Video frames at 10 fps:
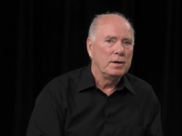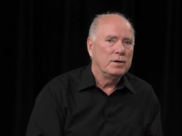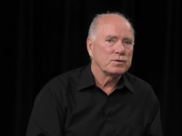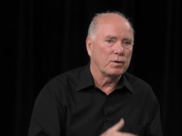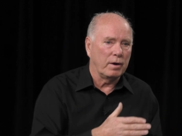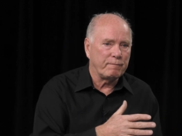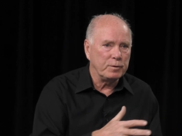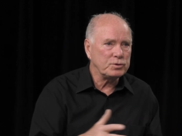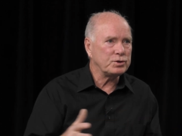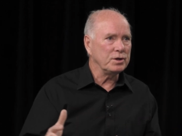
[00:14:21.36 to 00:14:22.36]
So our
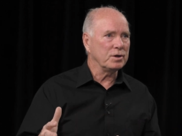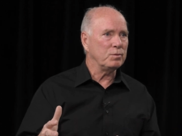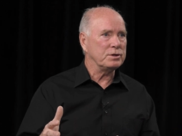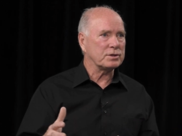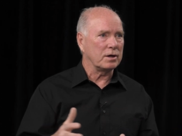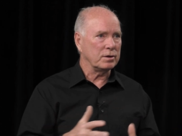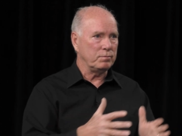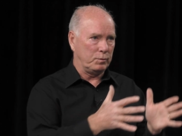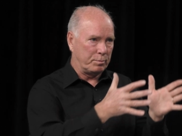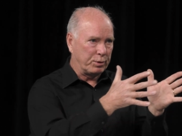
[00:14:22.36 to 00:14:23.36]
first year, we
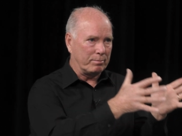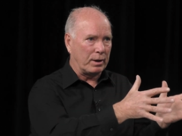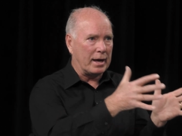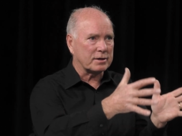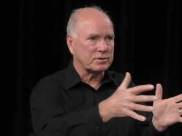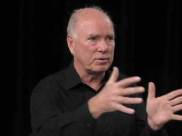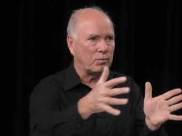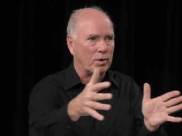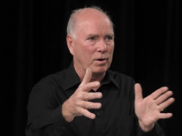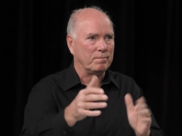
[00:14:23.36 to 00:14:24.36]
started and we put plaques on the
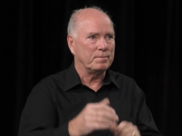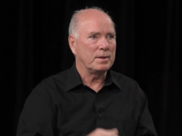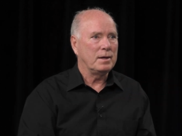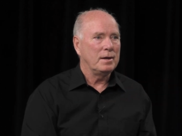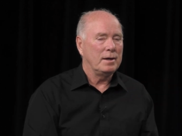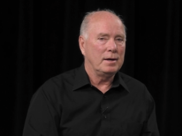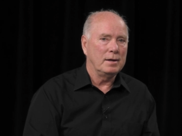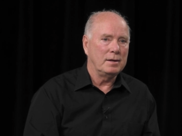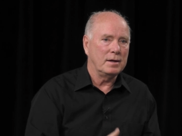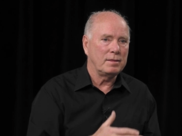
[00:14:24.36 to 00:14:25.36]
wall.
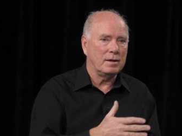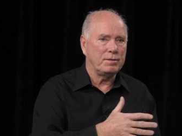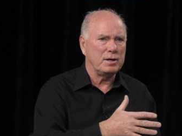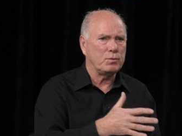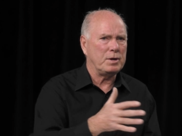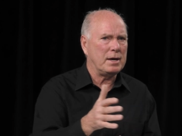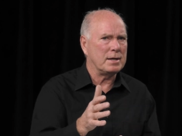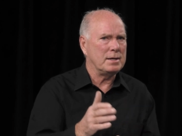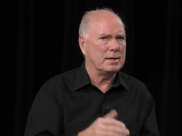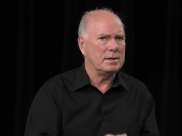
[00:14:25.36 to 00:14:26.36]
And I, th I think we
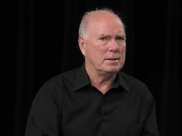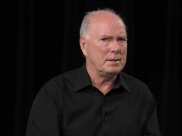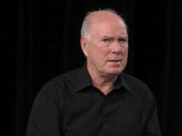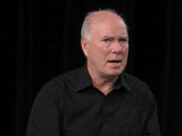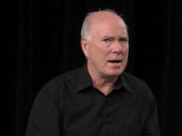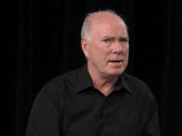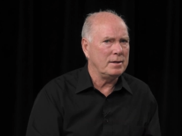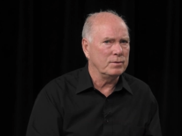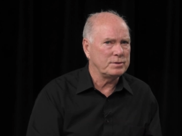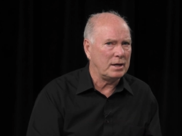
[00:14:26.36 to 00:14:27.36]
had uh,
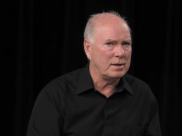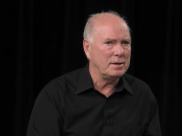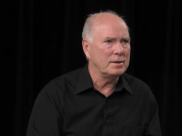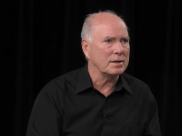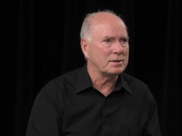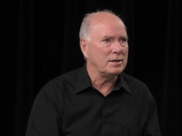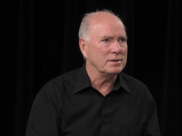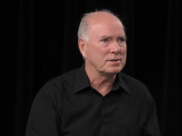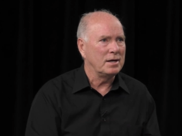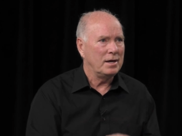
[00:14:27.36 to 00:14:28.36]
nine or 10
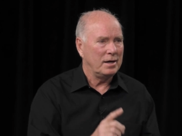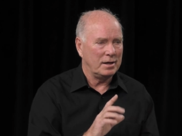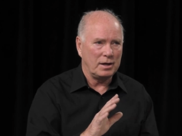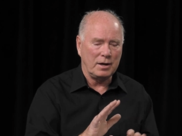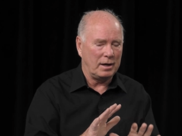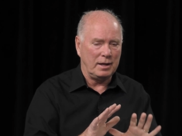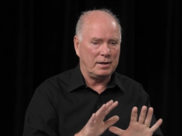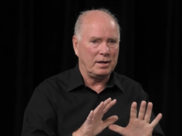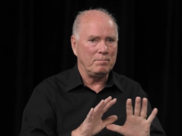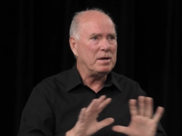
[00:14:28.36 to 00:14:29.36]
inductees. And, uh,
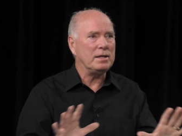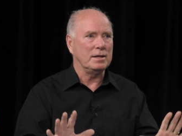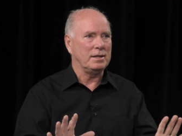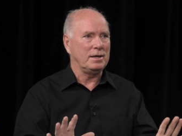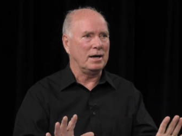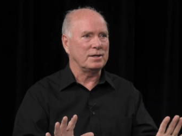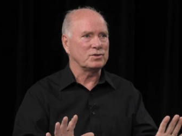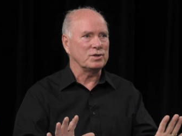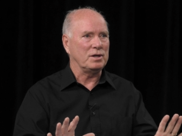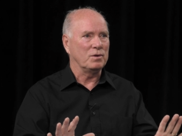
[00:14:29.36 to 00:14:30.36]
and immediately I
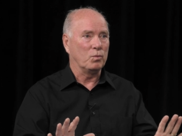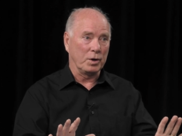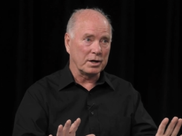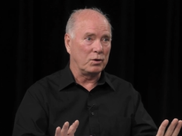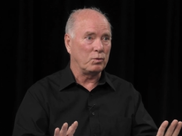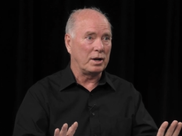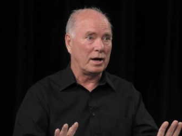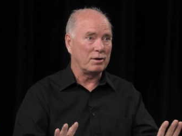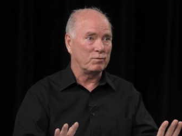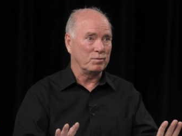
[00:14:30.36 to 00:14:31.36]
could see we're going to run
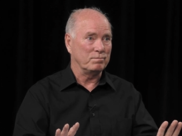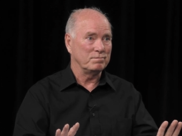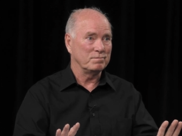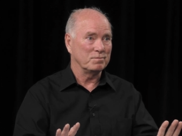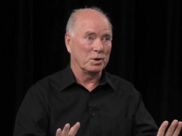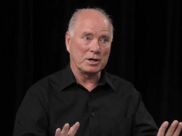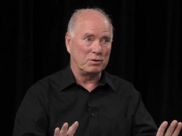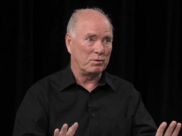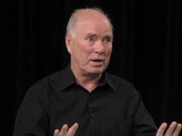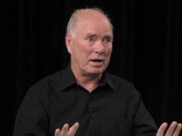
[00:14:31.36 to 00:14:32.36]
out of room. We're going
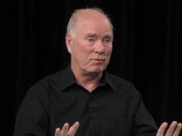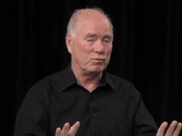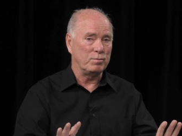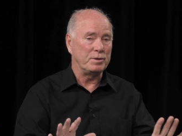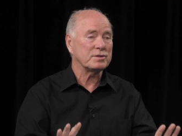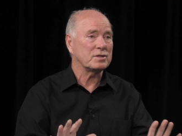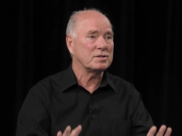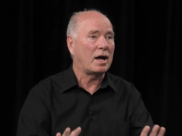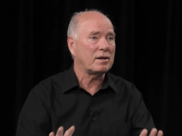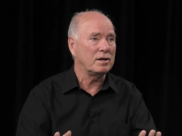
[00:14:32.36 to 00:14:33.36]
to run out of room. This
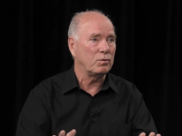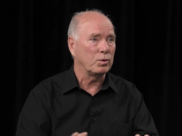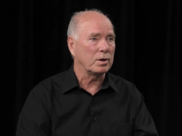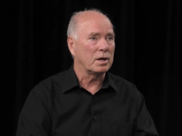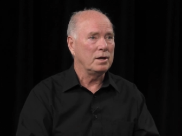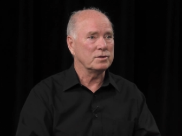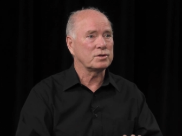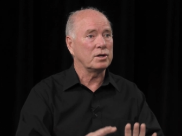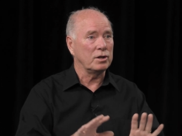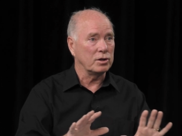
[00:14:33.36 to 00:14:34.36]
is not going to work. It's
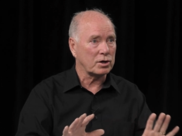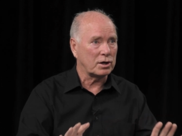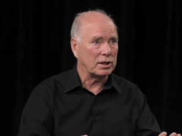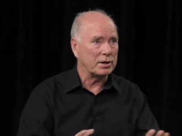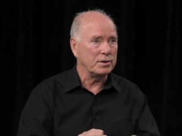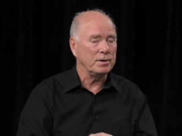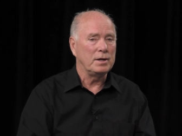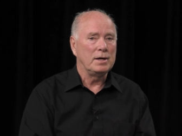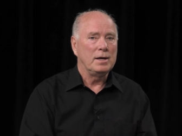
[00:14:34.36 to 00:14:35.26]
going to look cluttered.